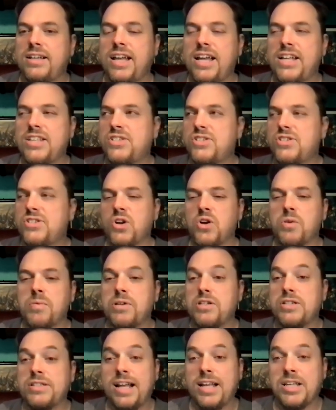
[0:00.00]
It's so much.
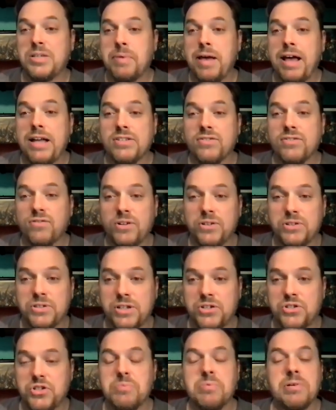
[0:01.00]
It's not as bad as the first
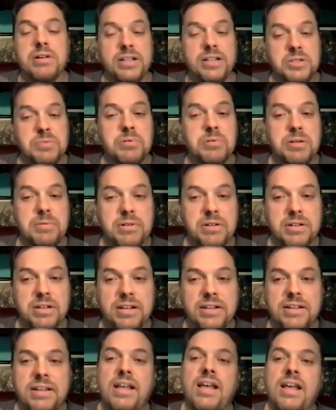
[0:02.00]
issue, but it's pretty good.
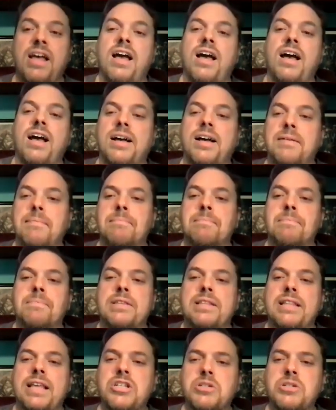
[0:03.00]

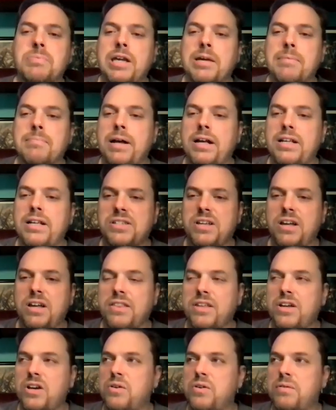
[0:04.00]
Laserbeak and Buzzsaw,
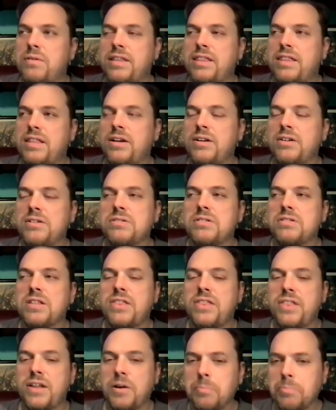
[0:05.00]
though, I mean,
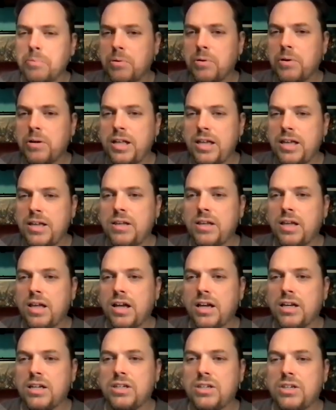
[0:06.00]
they're pretty
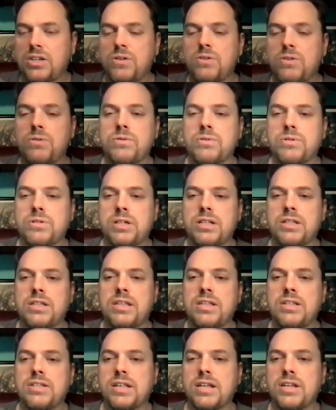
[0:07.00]
used in
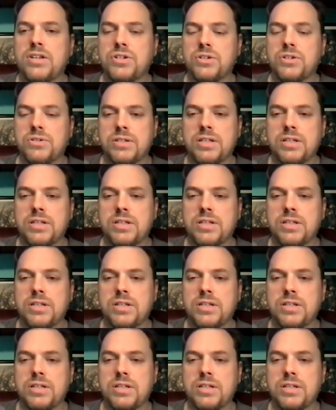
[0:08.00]
these issues.